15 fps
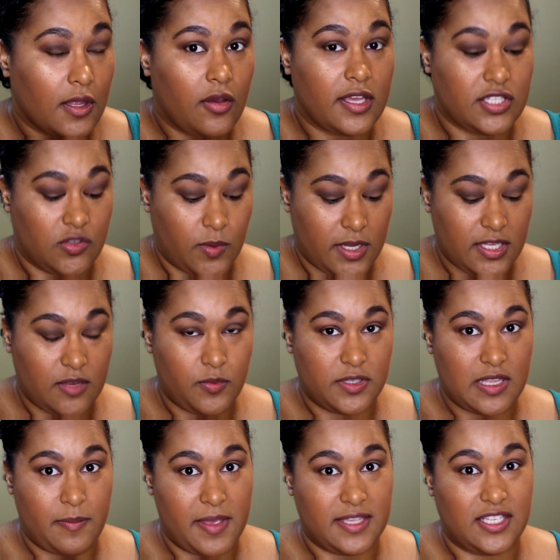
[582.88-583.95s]
Okay, so what I did
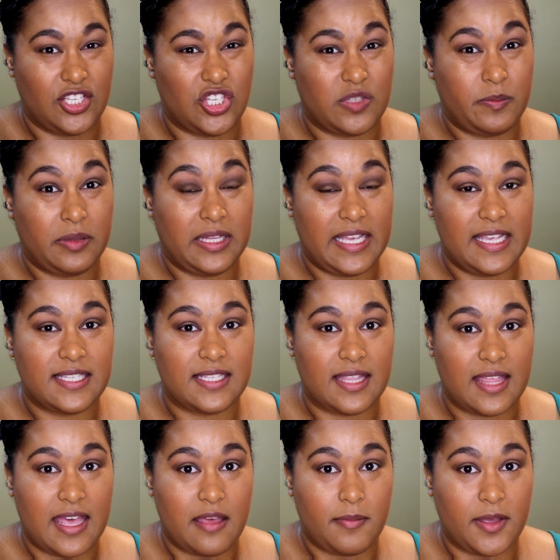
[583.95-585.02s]
was I basically just
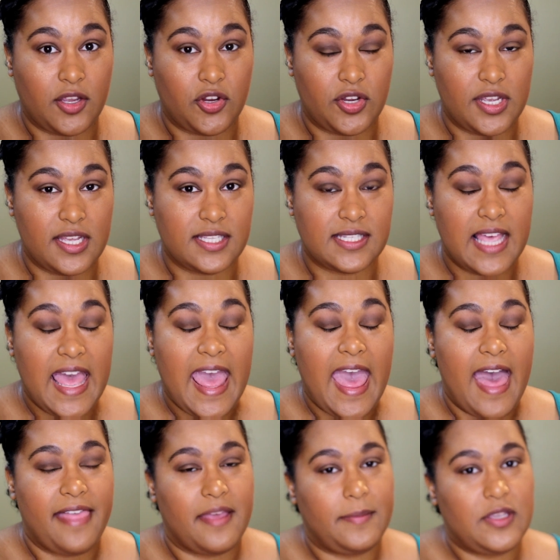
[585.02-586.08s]
placed that in my crease,
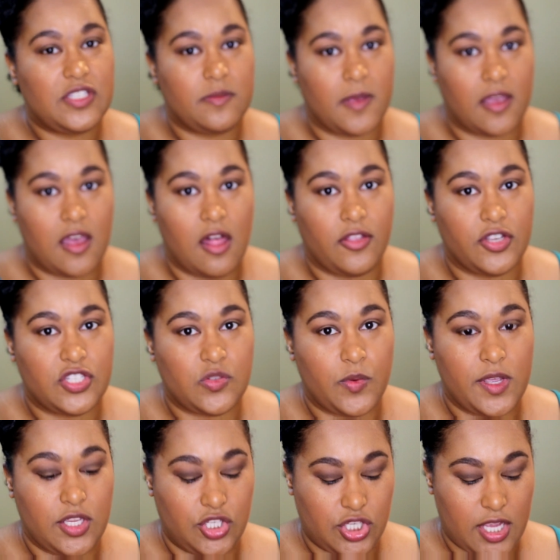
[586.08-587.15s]
and I'm using my color
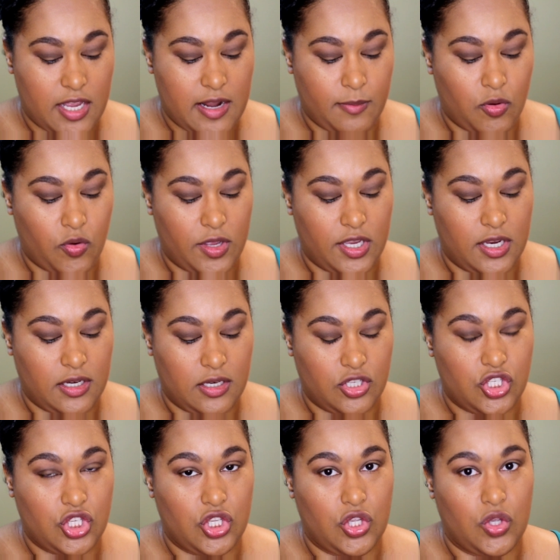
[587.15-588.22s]
switch, and I'm
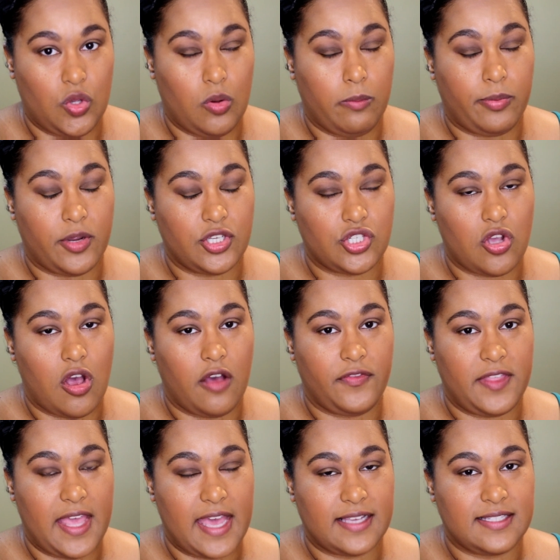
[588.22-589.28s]
going to brush
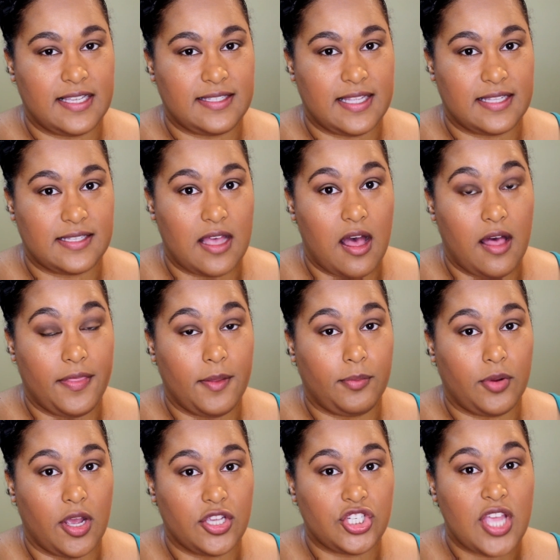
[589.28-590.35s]
off the excess that's on the
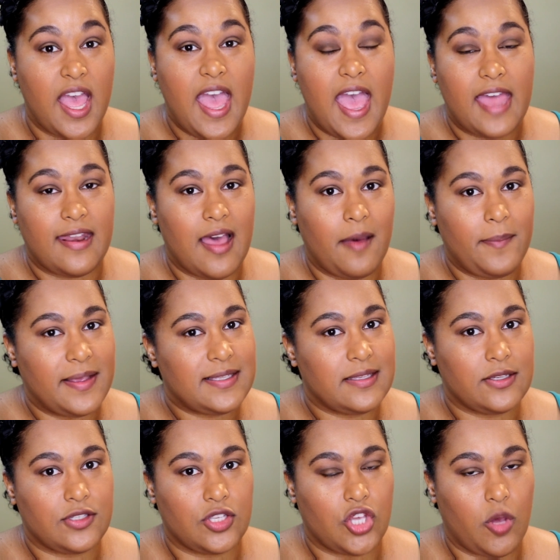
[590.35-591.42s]
brush, and now I'm
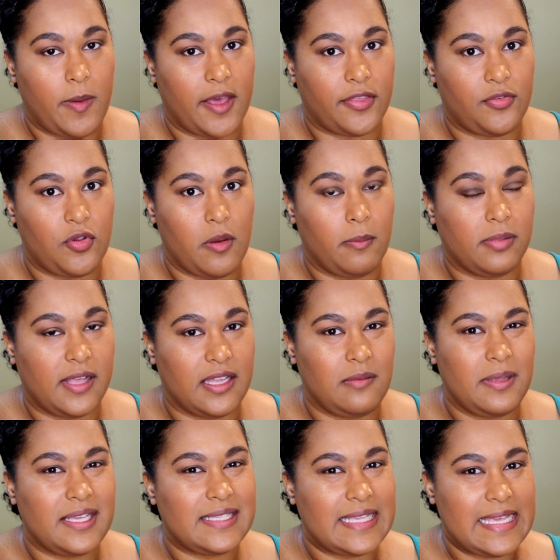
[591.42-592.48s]
basically just going to go back through and blend
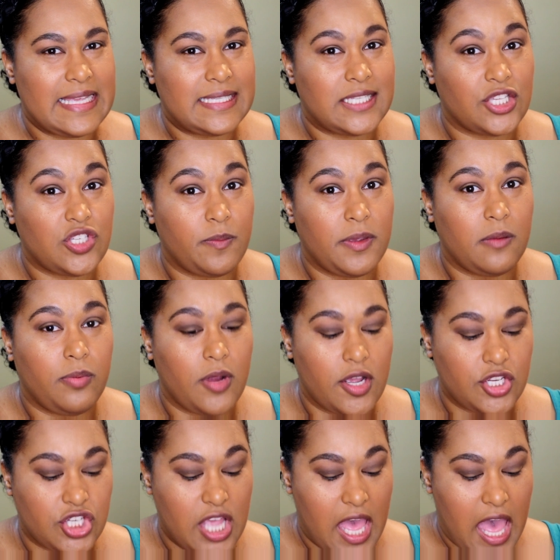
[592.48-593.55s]
because it is such a big
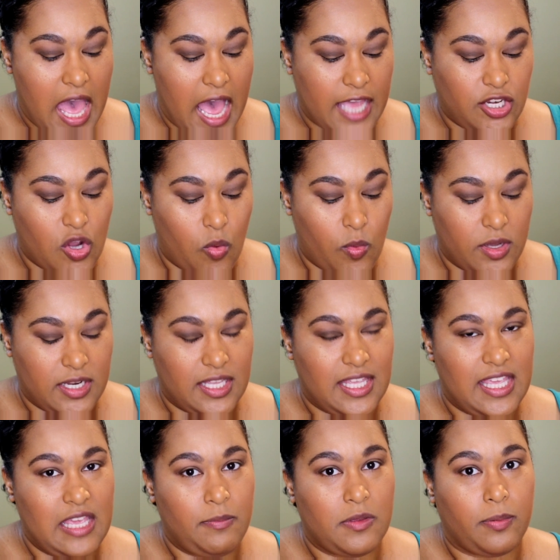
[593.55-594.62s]
brush. I don't want to
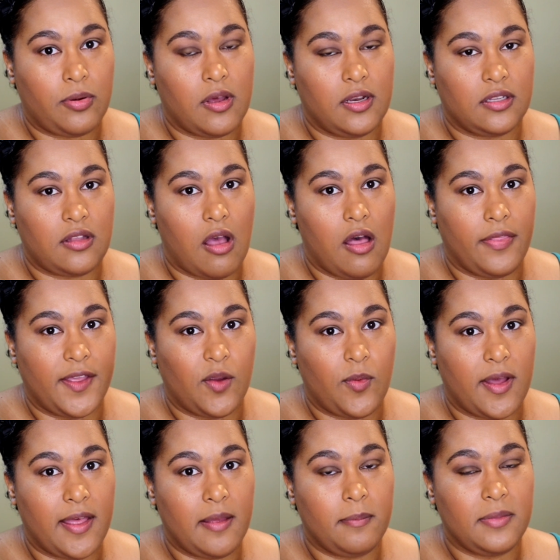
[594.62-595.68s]
keep the product on there
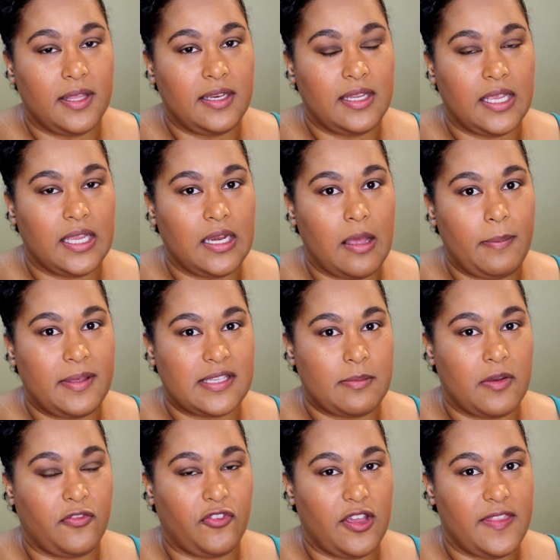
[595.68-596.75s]
while I'm blending because
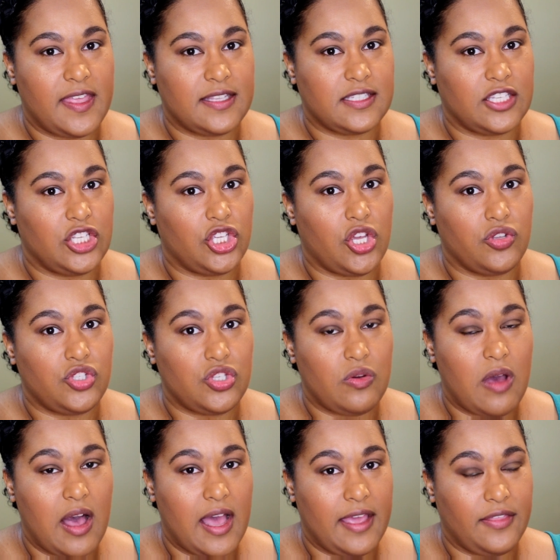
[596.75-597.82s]
I'm afraid that it's going to go
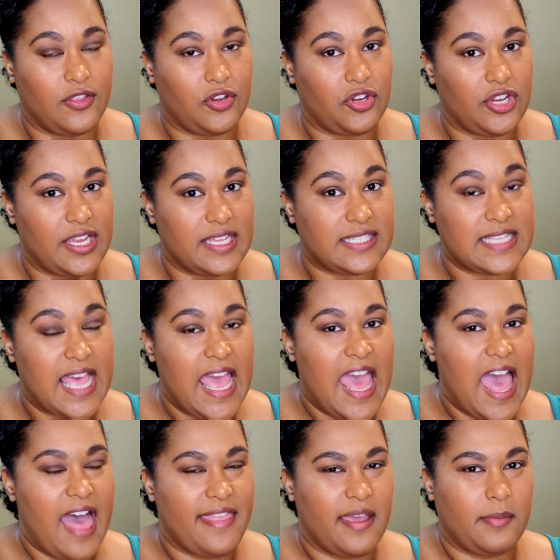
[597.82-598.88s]
too high in the crease,
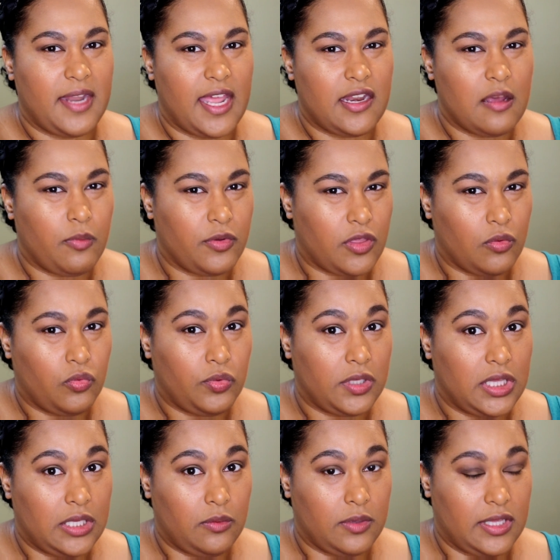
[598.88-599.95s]
and I'm going to end up with a
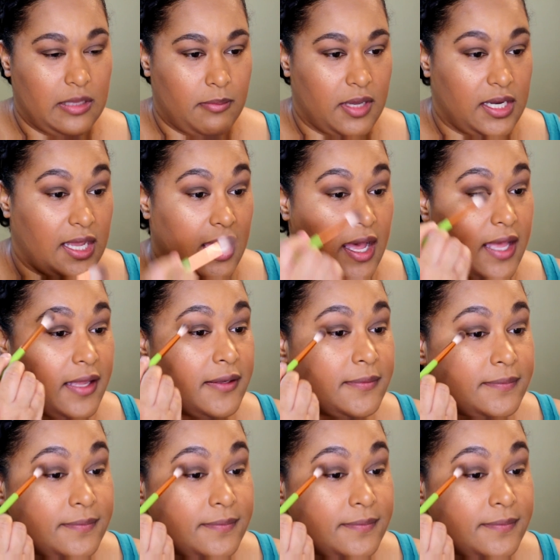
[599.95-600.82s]
really, really muddy eye.